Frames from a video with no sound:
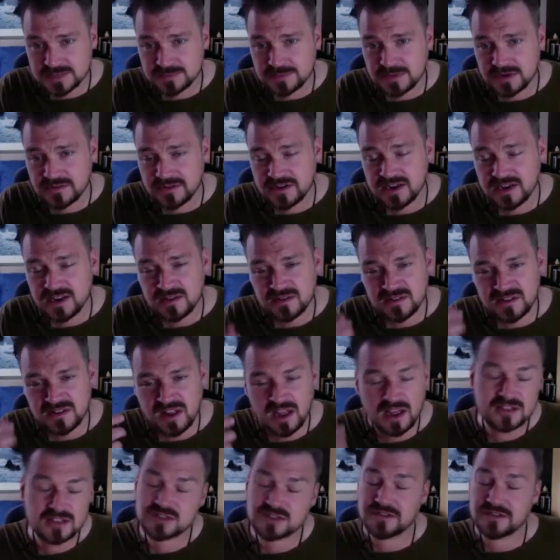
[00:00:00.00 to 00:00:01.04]
spirit,
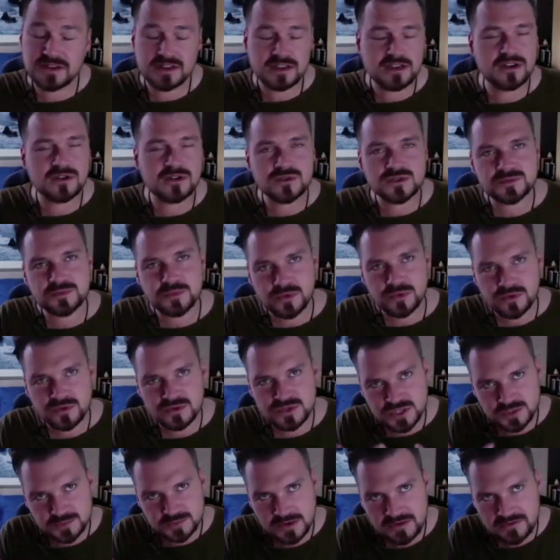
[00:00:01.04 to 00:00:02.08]
ghost, but
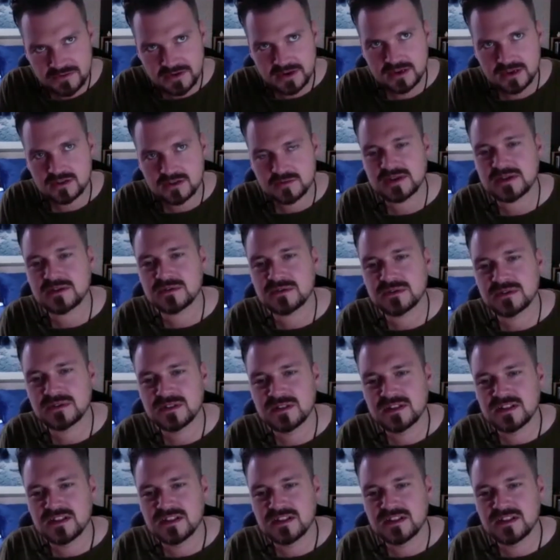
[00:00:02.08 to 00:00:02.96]
spirit come out.